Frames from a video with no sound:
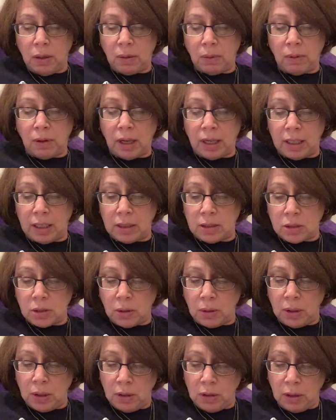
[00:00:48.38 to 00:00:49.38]
Right,
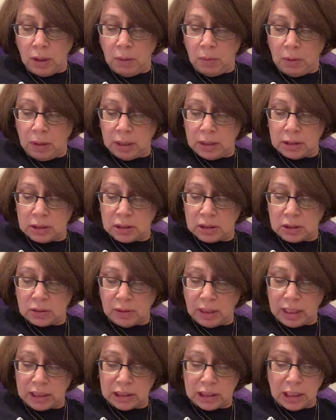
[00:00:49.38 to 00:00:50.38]
so here he was,
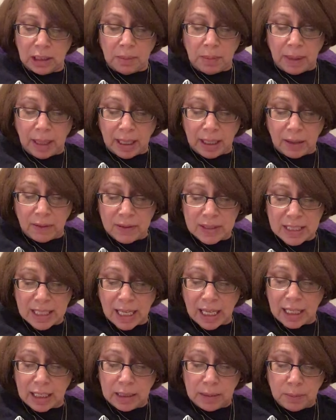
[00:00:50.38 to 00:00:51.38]
scratching the back of his
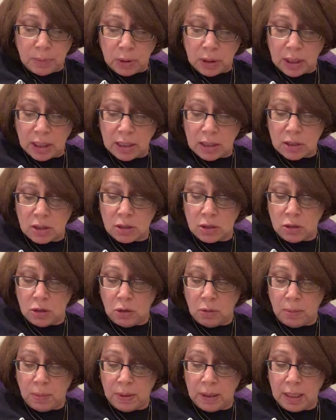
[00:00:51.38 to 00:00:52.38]
head and putting the
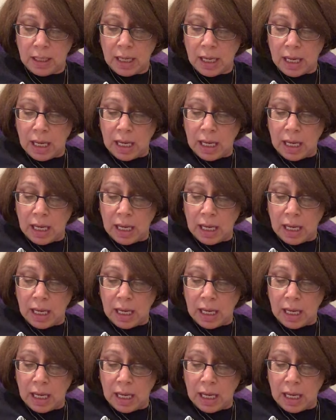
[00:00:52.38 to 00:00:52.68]
stupid,